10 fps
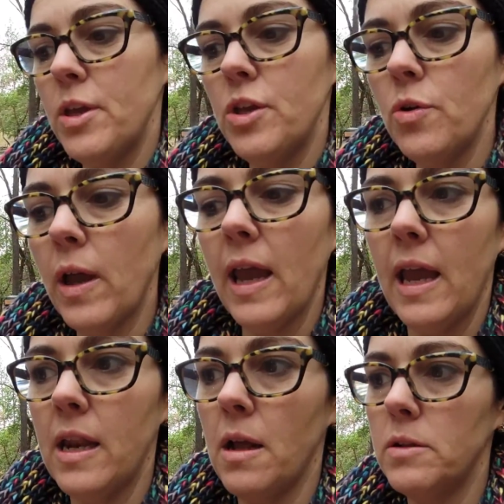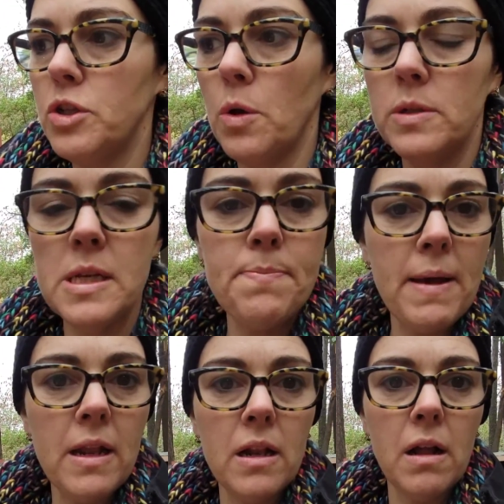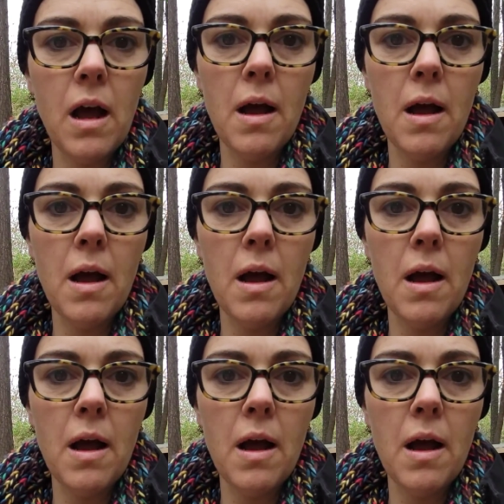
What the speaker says: You can do a deep bedded